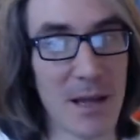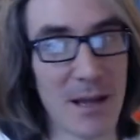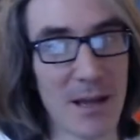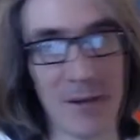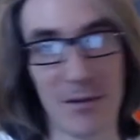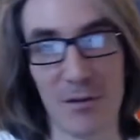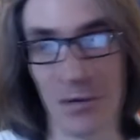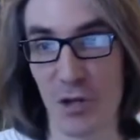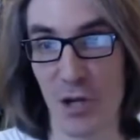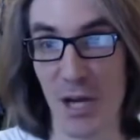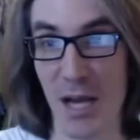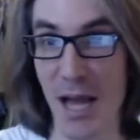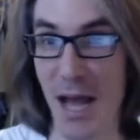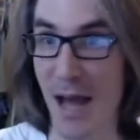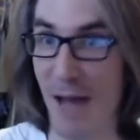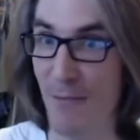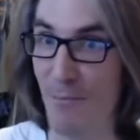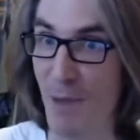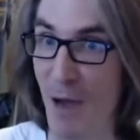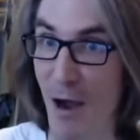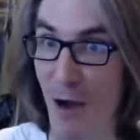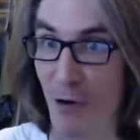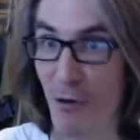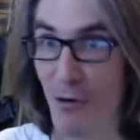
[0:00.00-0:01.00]
because she
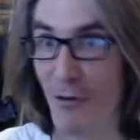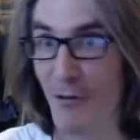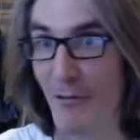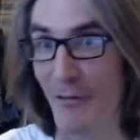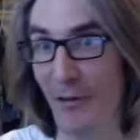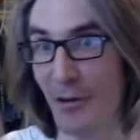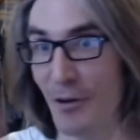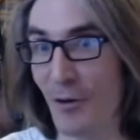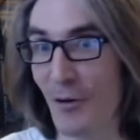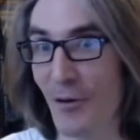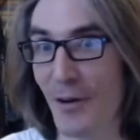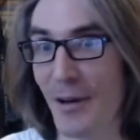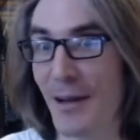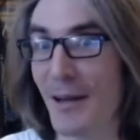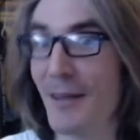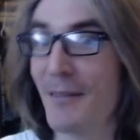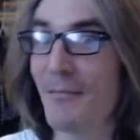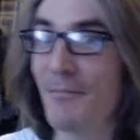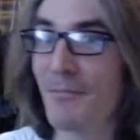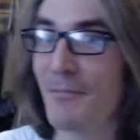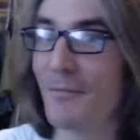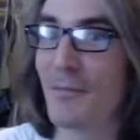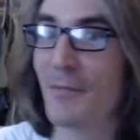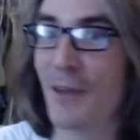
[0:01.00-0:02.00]
had power of
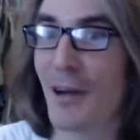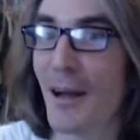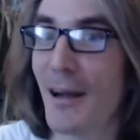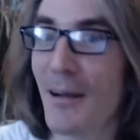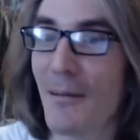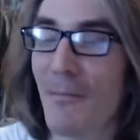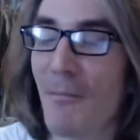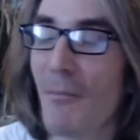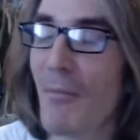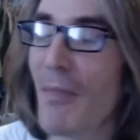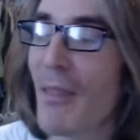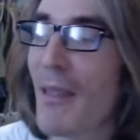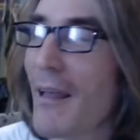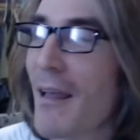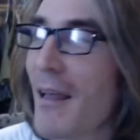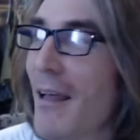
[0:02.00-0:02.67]
attorney, right?